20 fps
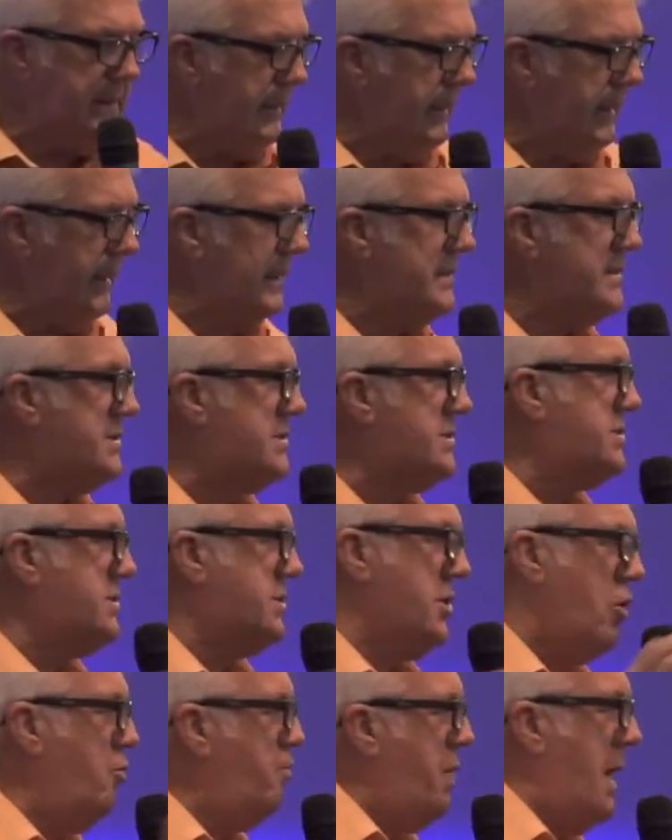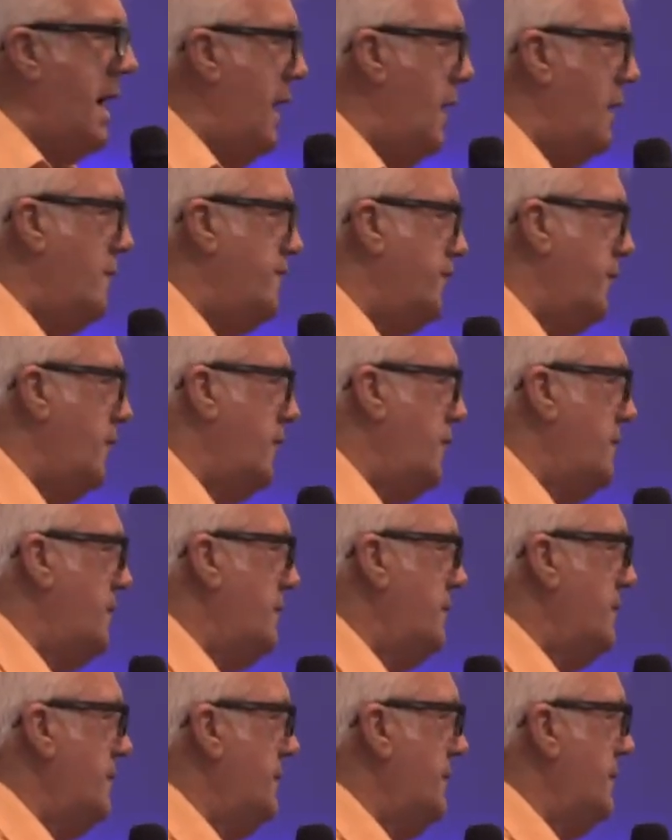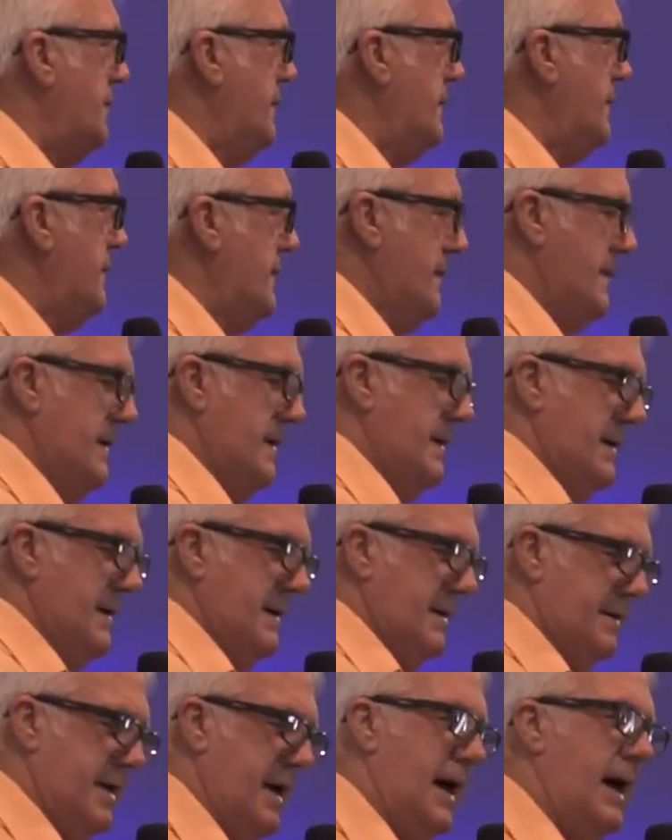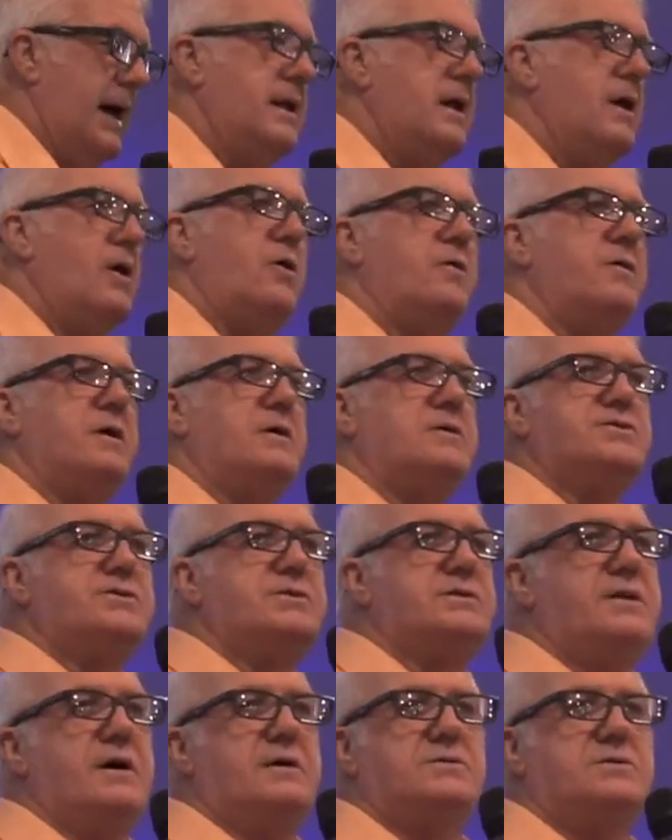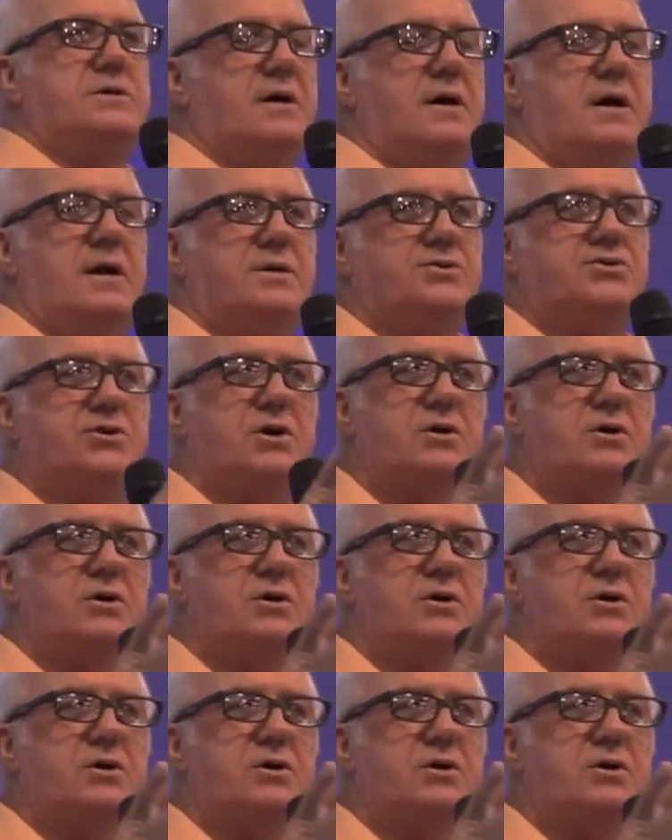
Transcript: is so powerful. Now I know there's there's a lot of